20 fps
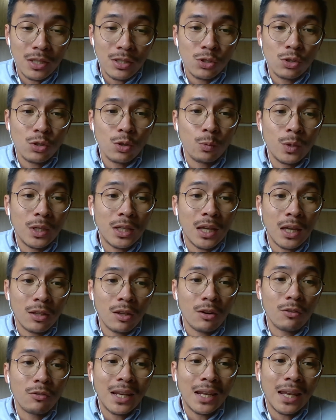So we
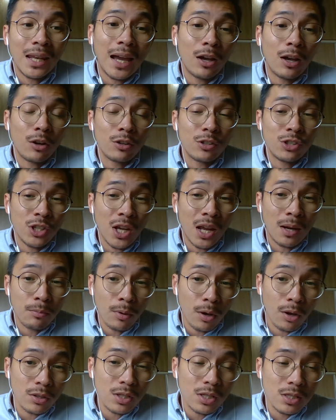cannot rely on
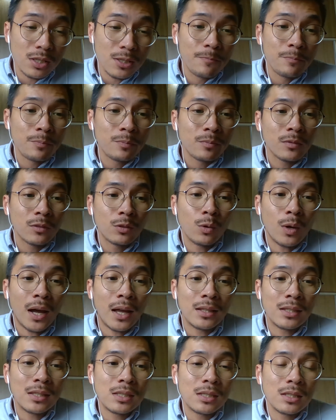chatbots to
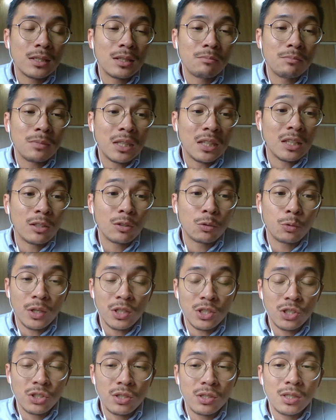answer menial
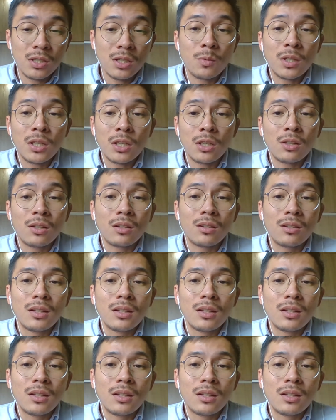questions, and we cannot